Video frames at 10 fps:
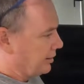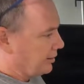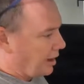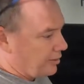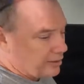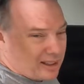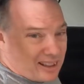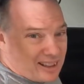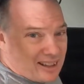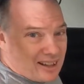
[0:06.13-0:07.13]
Currently
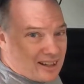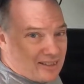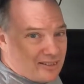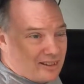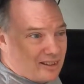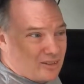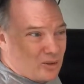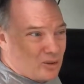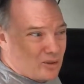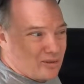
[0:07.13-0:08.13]
it has a
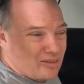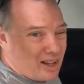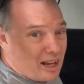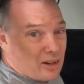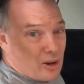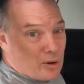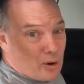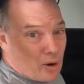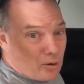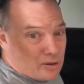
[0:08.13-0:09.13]
tune of unknown
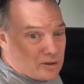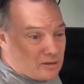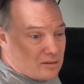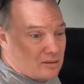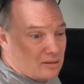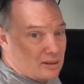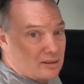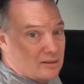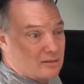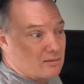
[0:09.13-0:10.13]
origin.
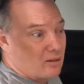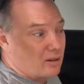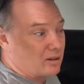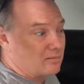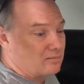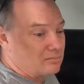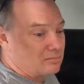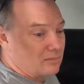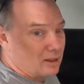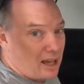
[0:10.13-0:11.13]
It's quite a
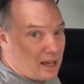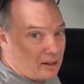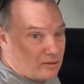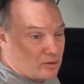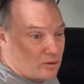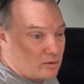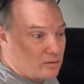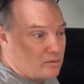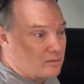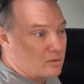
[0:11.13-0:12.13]
loud
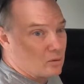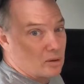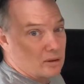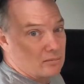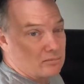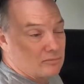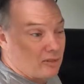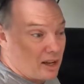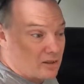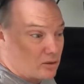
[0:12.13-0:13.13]
tune, it's quite a
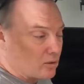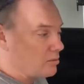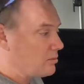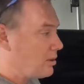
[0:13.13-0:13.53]
fast tune,